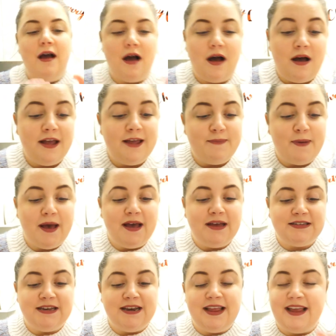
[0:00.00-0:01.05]
I
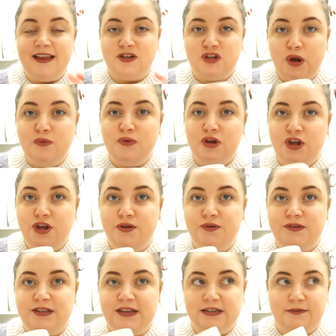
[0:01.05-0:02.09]
personally don't
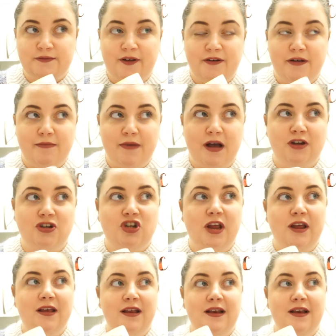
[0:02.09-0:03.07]
use this very much.